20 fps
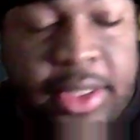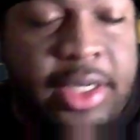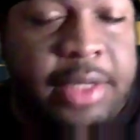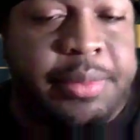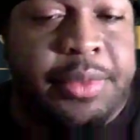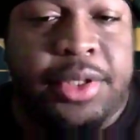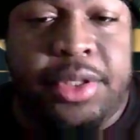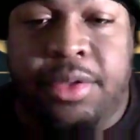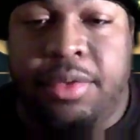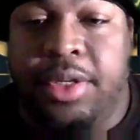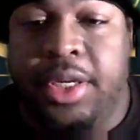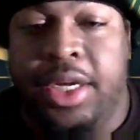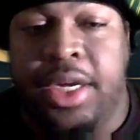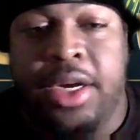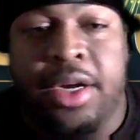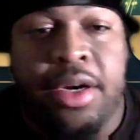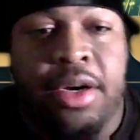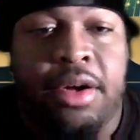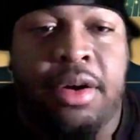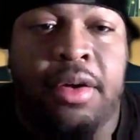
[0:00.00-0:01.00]
Happy New
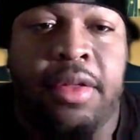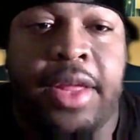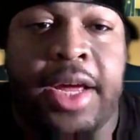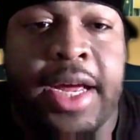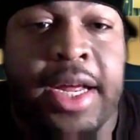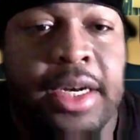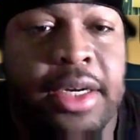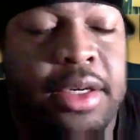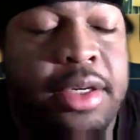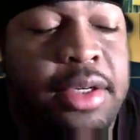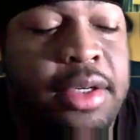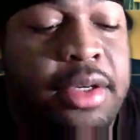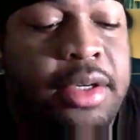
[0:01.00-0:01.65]
Year and all that.